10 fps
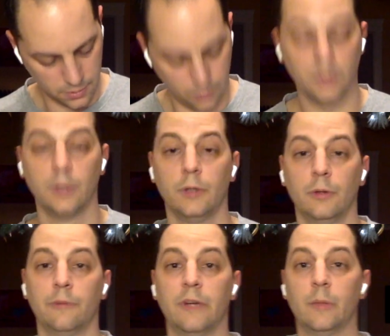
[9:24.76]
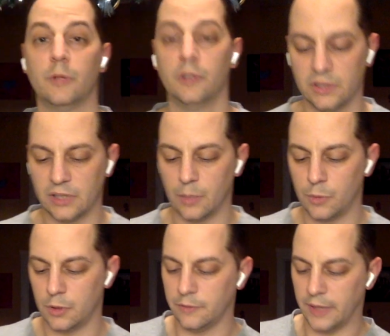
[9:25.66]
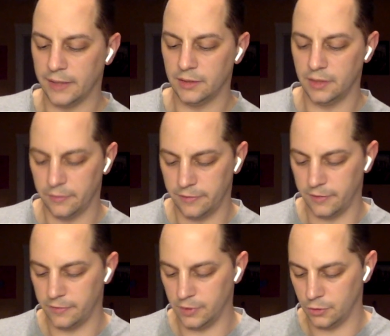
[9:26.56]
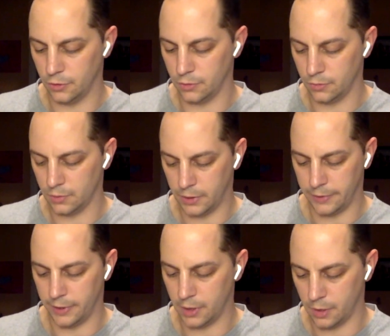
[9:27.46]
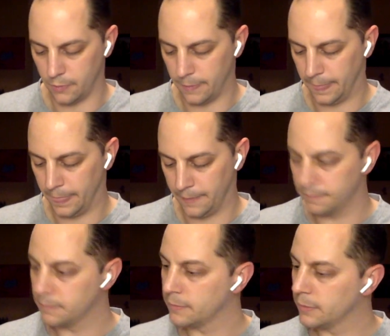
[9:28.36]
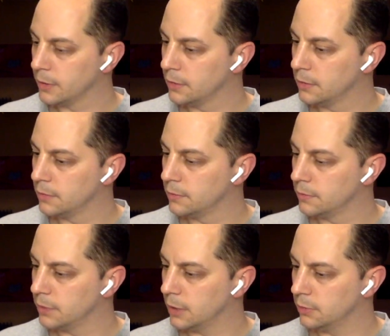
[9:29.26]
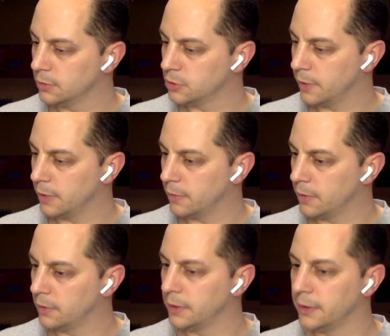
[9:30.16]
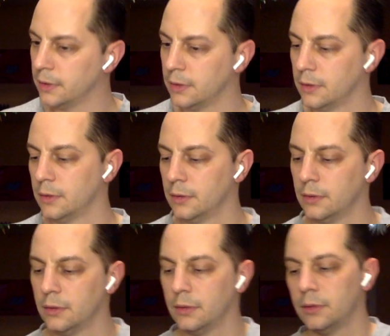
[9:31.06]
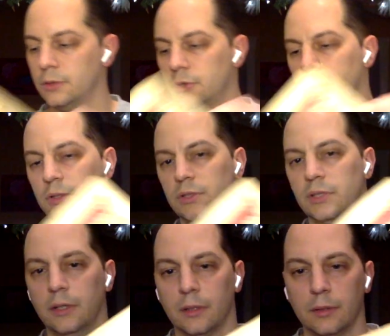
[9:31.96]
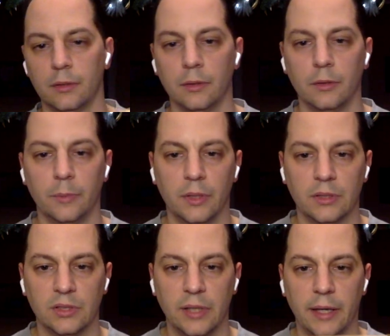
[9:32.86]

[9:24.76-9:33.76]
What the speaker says: Nope. November, December of 1952. There we go. Published bi-monthly. As you can see, the little bit of